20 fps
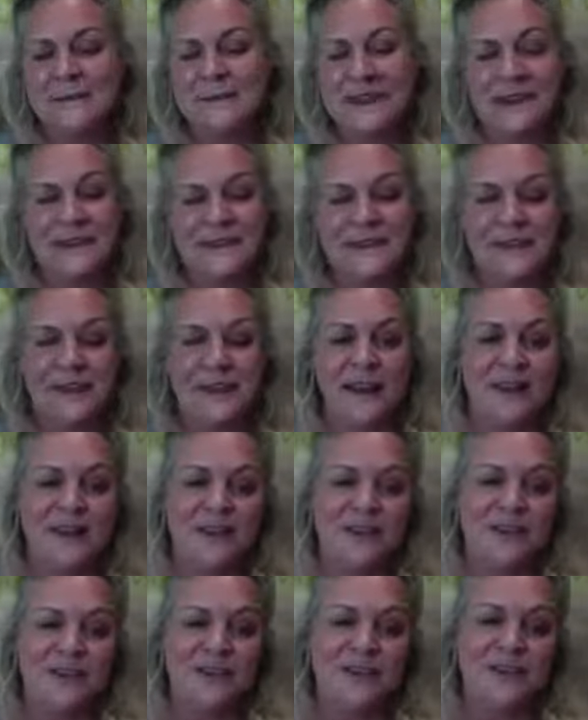
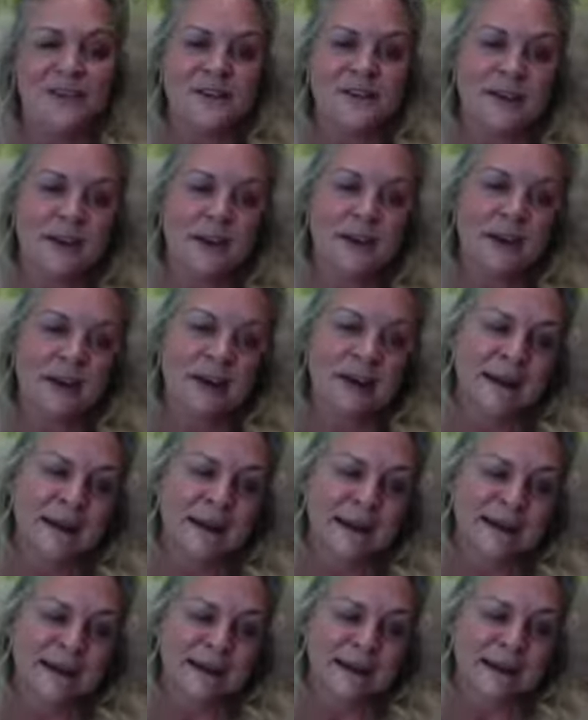satisfaction. So
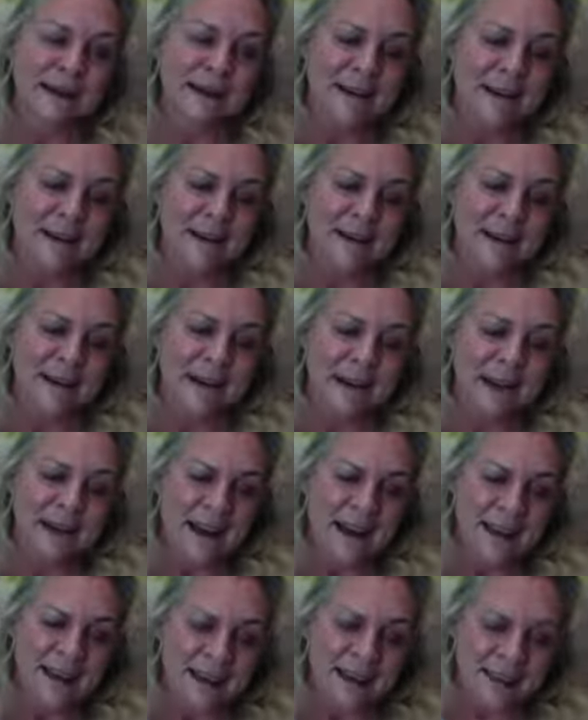
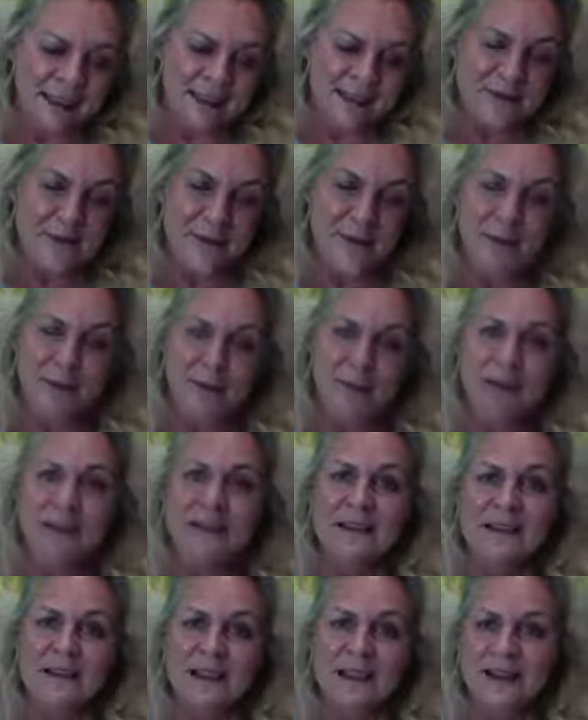I think that's one of the
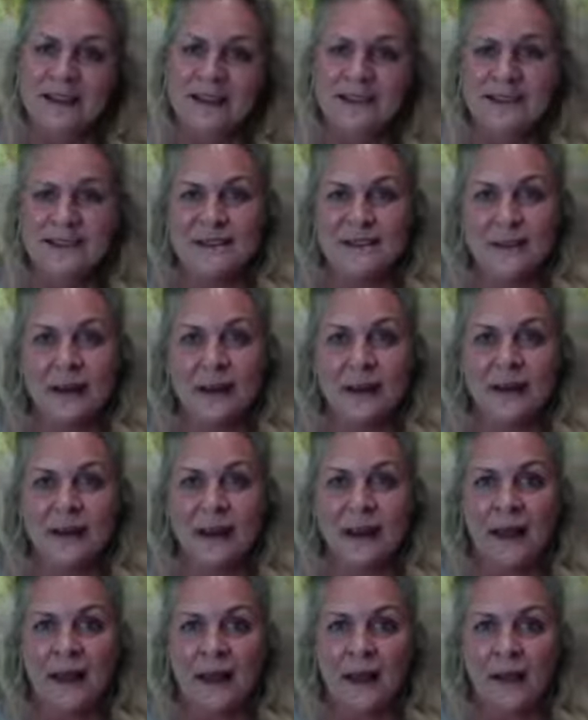biggest lessons right
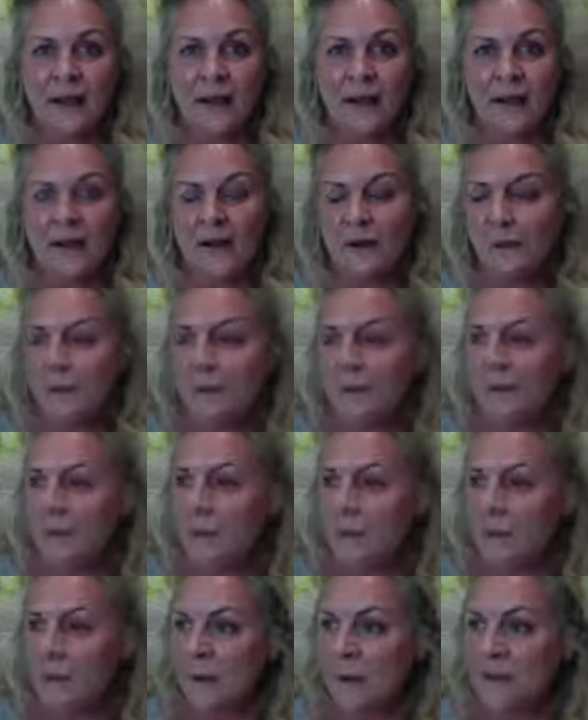now, you know, when
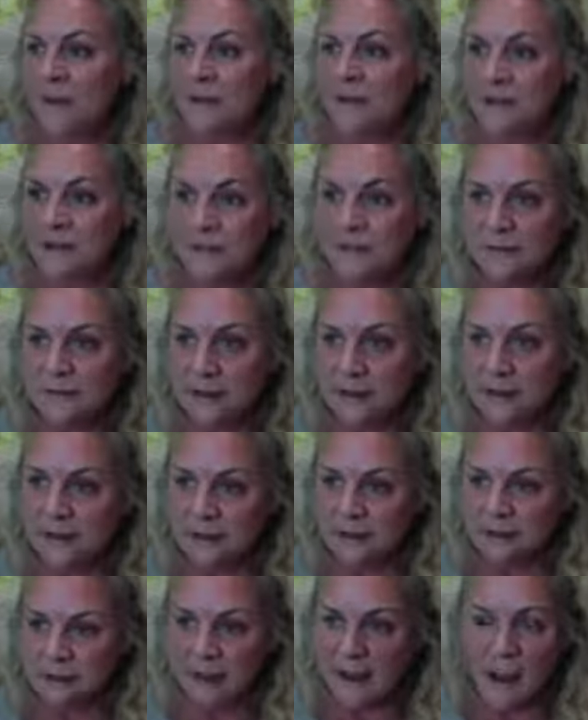we're sort of
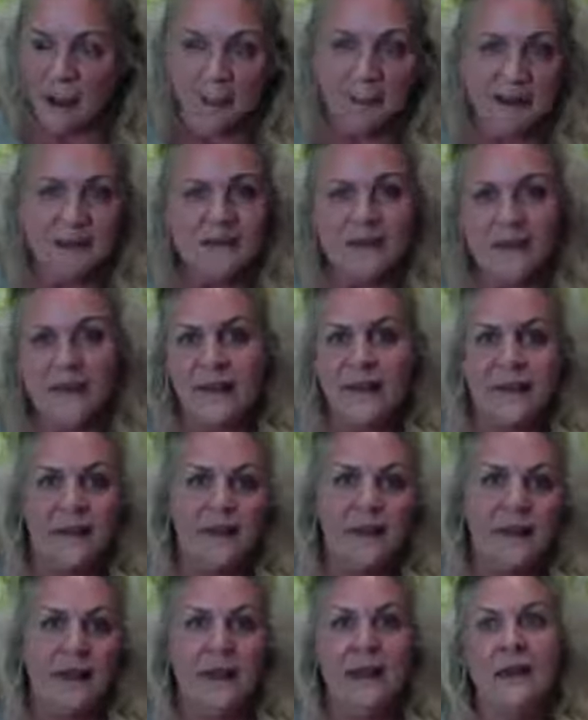coming to the end
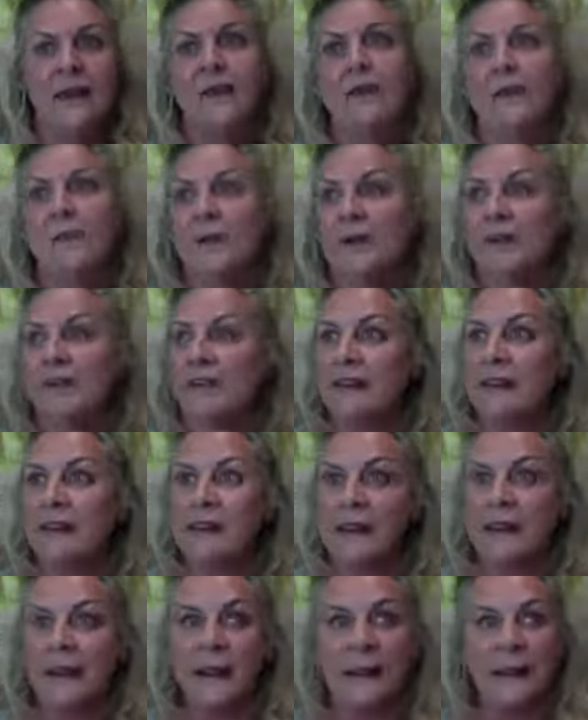of the year and we're
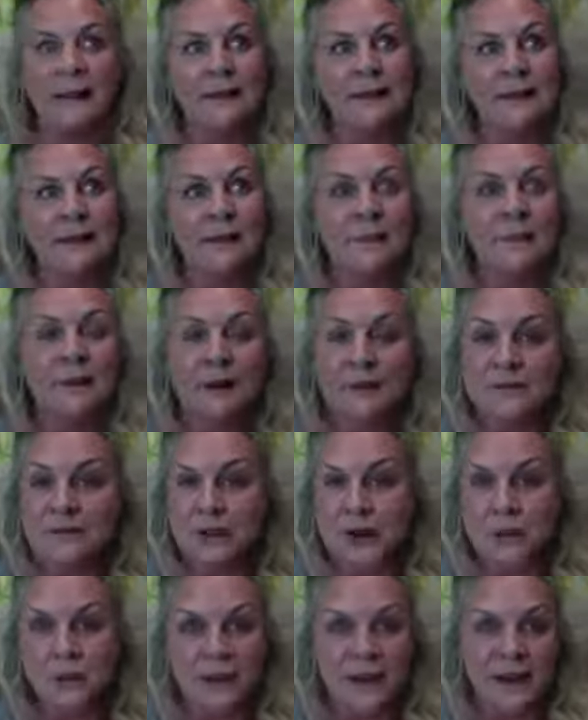feeling a little bit of
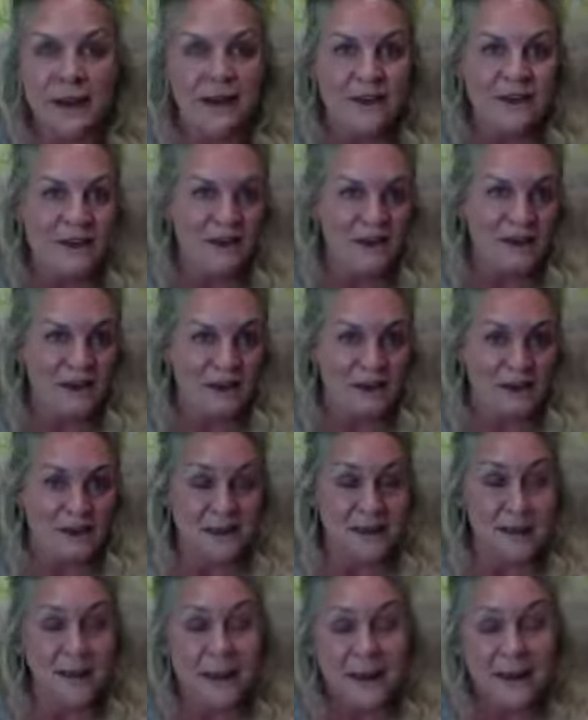trepidation or
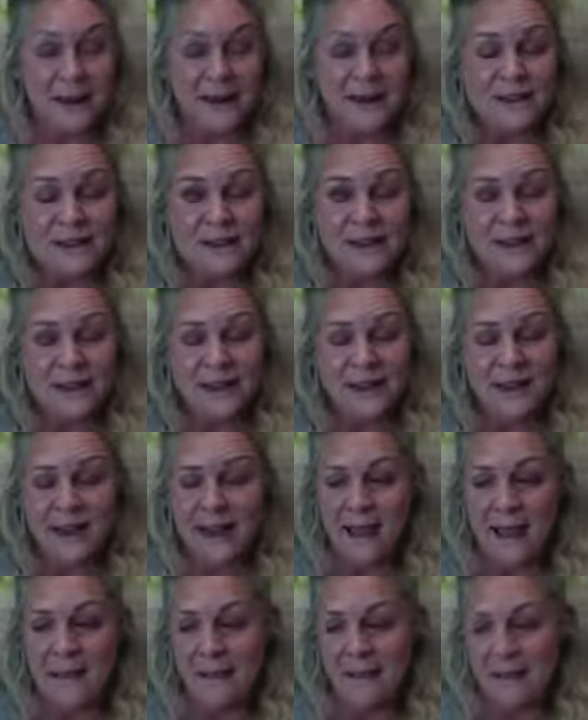anxiety. I certainly
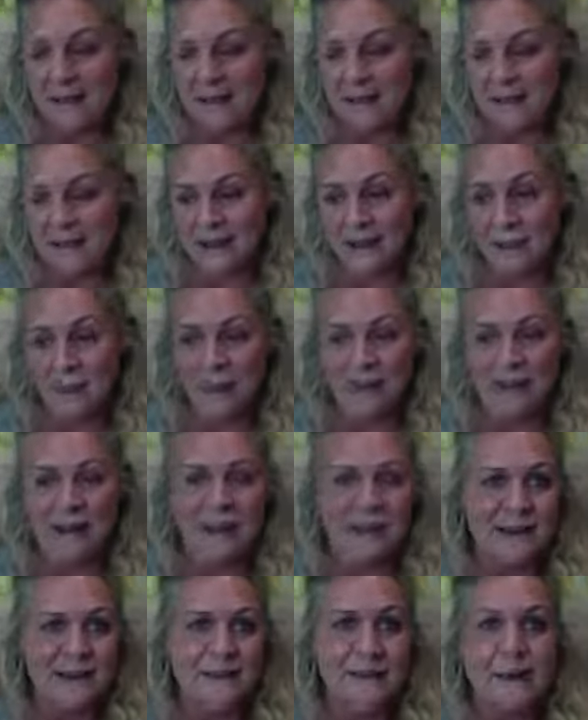am, because I would
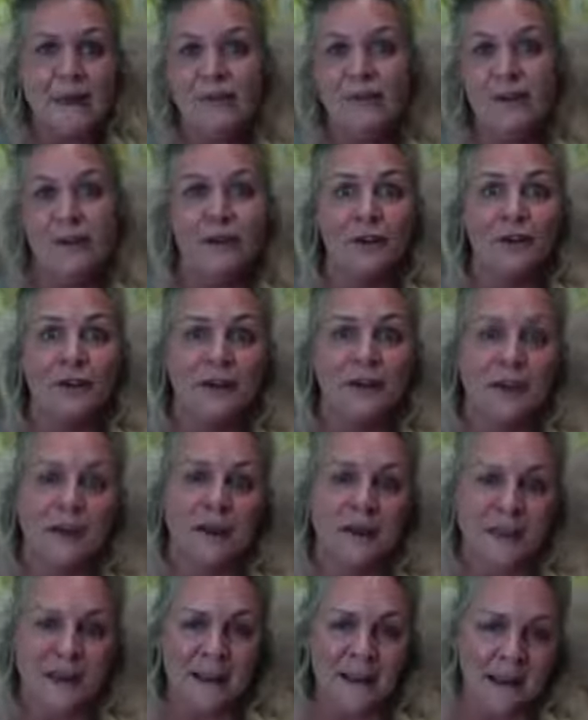like to be further
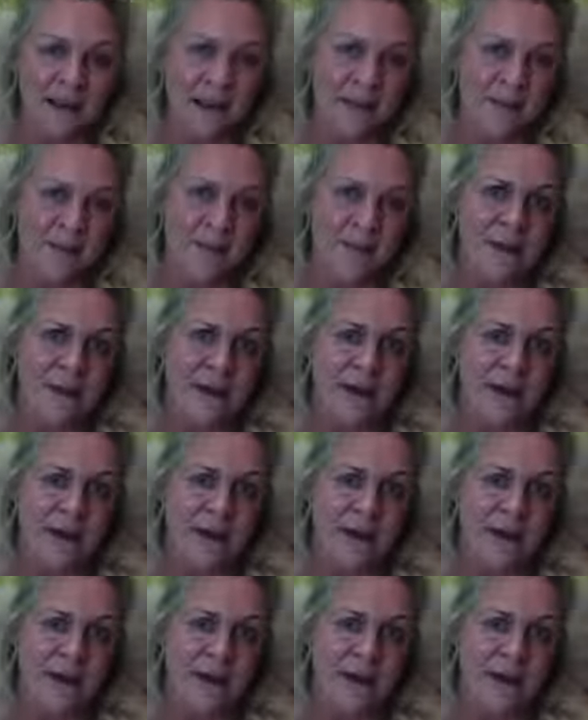along than I am.